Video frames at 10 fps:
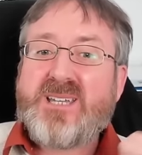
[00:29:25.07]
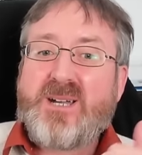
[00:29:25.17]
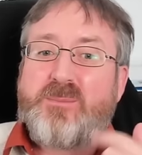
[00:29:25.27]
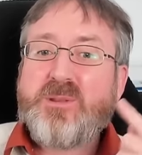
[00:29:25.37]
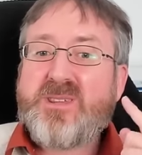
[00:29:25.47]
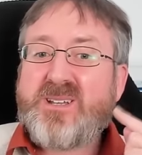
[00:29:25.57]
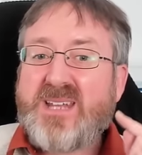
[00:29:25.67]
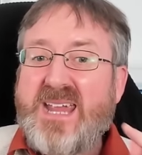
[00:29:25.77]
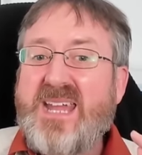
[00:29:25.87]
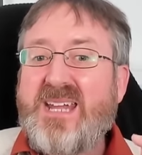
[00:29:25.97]
composite
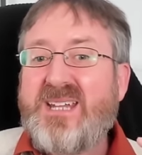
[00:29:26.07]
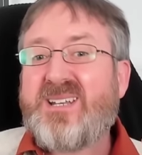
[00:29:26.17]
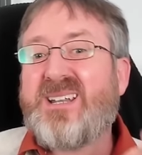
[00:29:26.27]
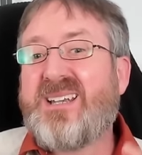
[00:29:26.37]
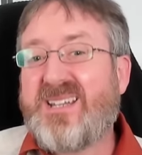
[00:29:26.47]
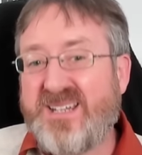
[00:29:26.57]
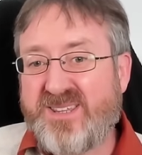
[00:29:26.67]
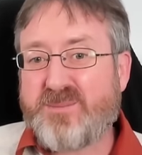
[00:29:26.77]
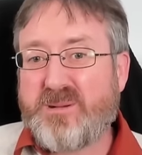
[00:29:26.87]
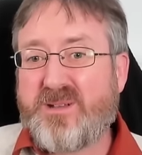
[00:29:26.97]
A the
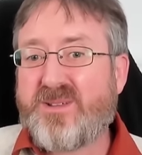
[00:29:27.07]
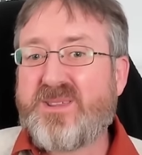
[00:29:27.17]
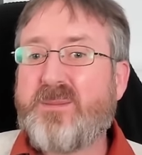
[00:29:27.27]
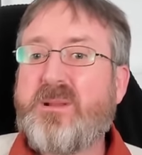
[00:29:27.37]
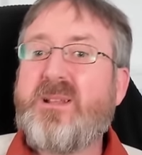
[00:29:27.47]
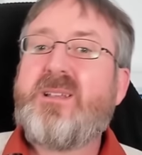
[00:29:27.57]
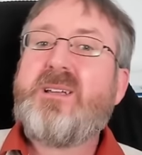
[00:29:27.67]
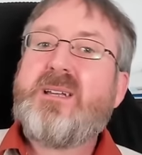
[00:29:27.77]
least plausible